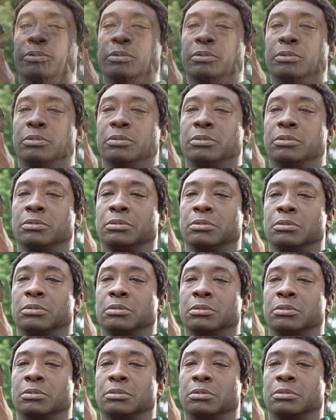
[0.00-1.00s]
former
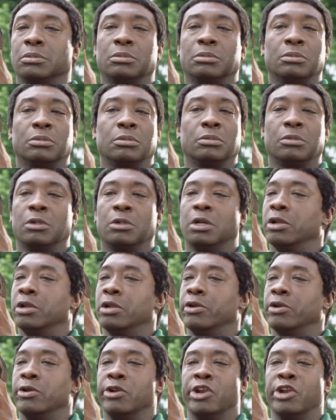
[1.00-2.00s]
handler, Ben, who
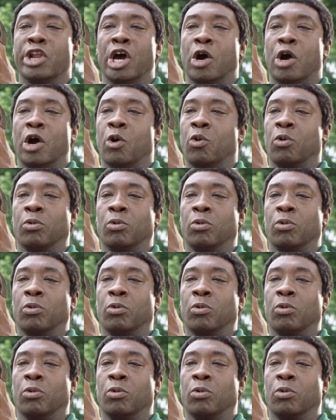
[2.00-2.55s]
instructed him not